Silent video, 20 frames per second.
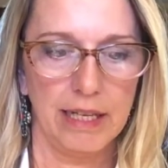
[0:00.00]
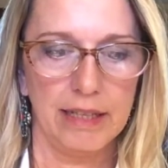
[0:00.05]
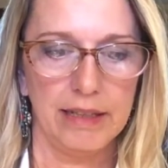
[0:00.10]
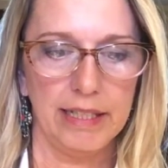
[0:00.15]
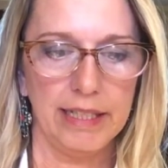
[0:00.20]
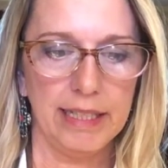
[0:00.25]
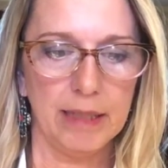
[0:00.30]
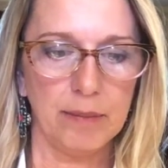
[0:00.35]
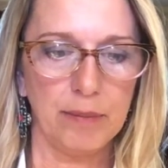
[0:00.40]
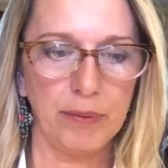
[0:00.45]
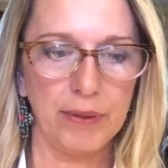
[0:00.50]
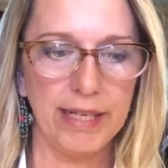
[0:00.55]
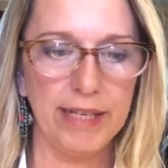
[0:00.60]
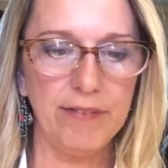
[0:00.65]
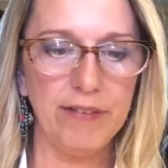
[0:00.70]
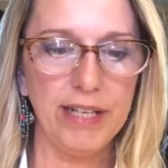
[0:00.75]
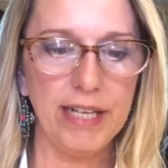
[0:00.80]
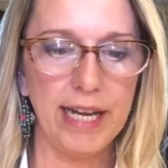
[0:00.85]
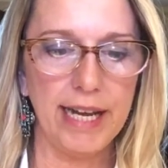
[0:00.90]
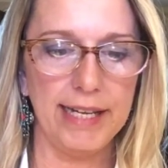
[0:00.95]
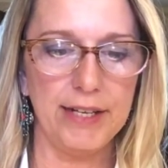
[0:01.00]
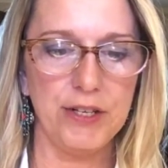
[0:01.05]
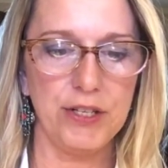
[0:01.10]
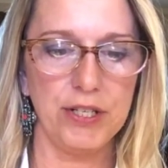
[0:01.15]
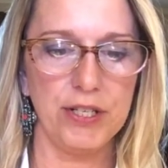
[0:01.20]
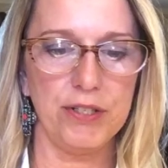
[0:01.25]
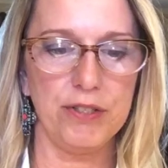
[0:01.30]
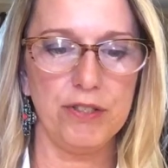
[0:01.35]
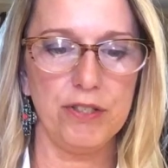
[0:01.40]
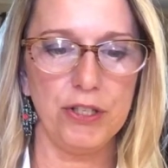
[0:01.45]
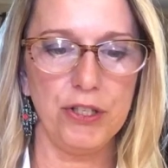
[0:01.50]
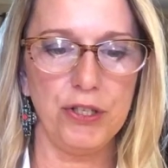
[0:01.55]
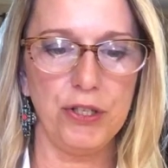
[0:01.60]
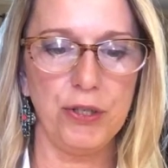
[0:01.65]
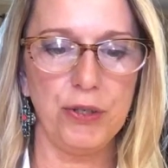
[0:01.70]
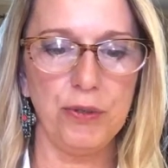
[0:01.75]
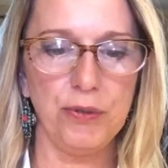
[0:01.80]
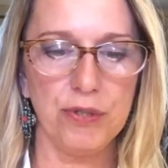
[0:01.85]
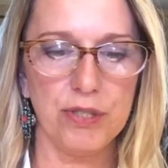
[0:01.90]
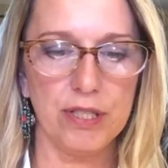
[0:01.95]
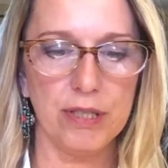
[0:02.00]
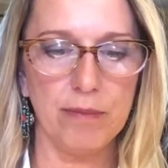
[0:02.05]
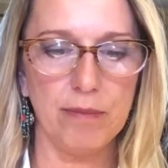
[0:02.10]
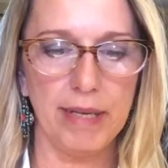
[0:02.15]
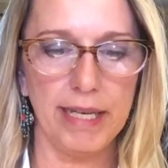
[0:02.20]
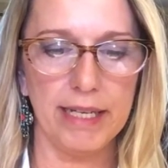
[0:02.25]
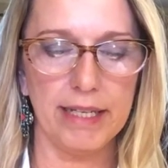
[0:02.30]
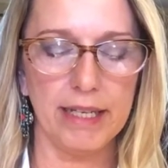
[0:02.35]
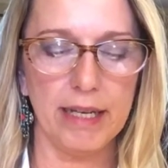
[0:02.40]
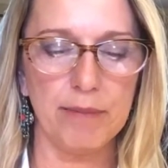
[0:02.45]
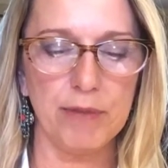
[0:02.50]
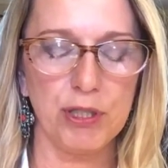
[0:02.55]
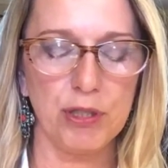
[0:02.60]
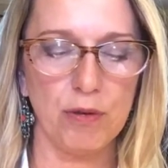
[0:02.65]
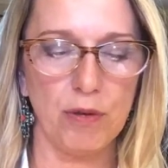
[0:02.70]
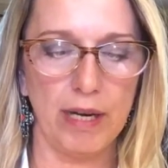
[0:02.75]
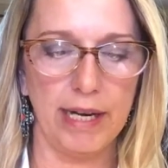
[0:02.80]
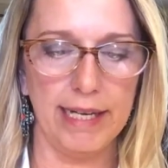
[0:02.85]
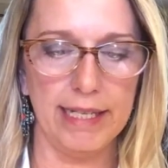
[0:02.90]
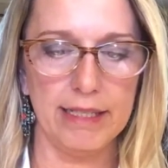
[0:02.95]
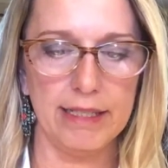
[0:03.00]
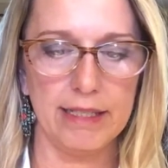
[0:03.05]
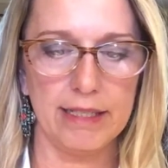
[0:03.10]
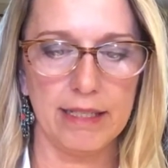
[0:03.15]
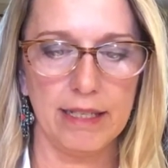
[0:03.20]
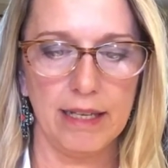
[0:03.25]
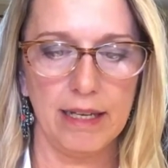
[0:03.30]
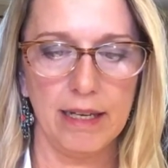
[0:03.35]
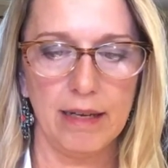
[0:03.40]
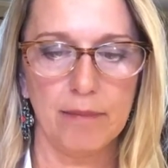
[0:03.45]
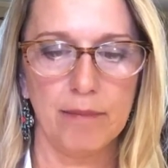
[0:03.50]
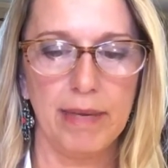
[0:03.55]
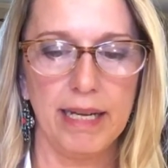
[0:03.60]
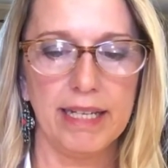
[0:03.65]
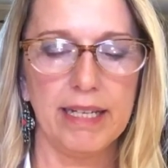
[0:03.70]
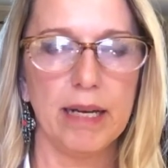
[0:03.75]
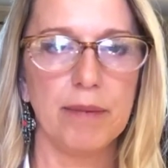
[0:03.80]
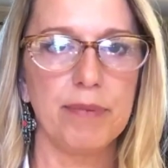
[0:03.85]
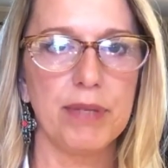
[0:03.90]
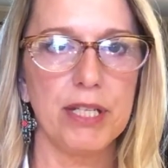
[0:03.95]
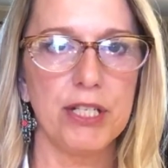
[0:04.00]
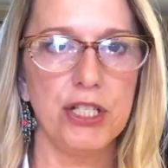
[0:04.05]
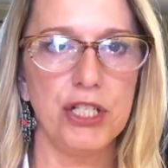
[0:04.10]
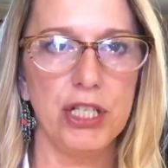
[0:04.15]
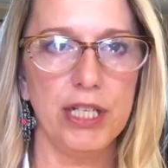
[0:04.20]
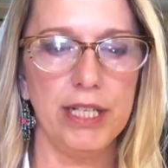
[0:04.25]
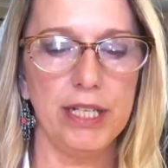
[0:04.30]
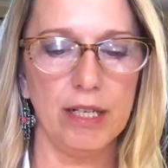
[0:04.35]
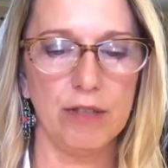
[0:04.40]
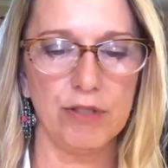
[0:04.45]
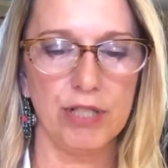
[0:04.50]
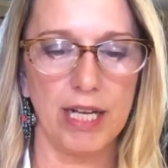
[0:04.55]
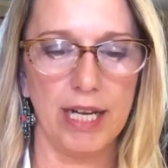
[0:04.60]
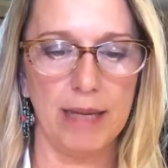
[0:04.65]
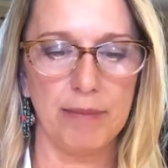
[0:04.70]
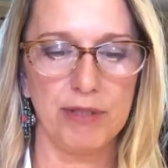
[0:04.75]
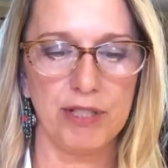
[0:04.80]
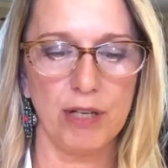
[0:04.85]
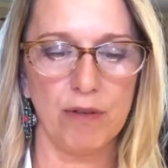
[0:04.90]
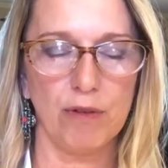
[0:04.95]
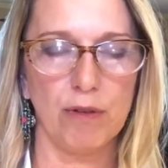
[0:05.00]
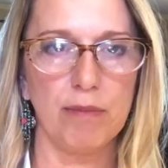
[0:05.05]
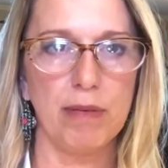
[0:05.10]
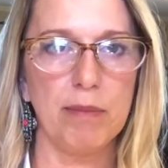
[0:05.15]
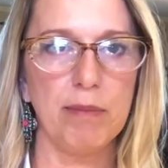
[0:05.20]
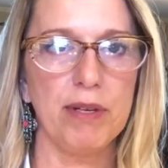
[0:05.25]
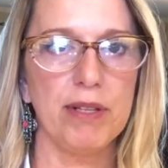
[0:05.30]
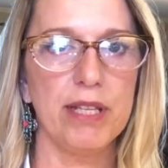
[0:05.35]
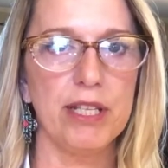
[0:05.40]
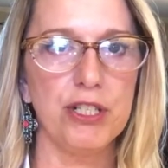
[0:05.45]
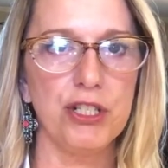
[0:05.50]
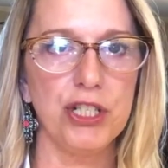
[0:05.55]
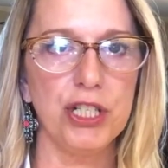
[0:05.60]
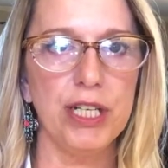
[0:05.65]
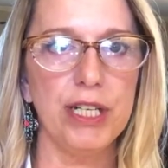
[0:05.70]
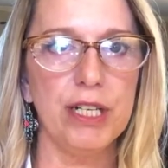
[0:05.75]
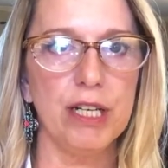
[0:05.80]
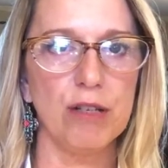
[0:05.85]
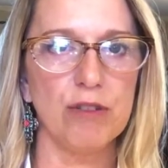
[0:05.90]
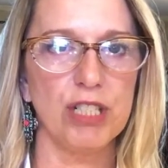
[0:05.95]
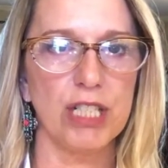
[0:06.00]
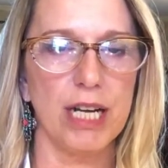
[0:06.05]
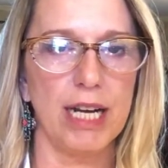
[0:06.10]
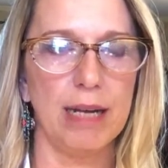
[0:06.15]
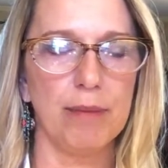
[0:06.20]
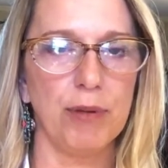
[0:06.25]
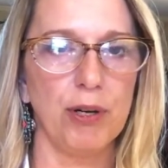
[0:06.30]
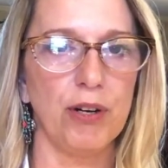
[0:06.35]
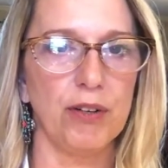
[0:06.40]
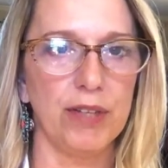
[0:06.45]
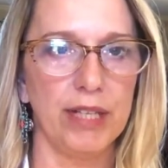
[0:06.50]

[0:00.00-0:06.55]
The abbreviations used to make up traits make up the genotype. So remember, the genotype are